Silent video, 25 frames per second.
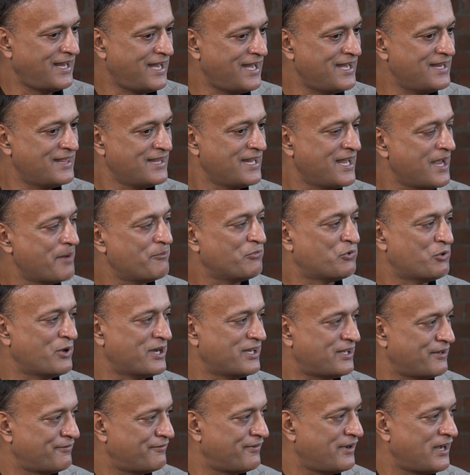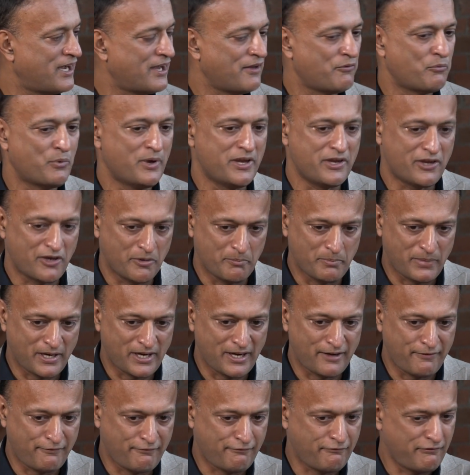in the M25 where you can
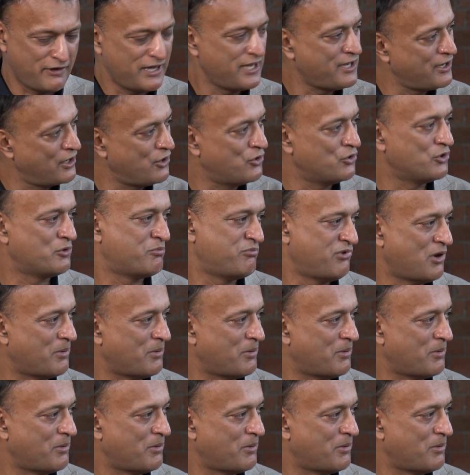buy freehold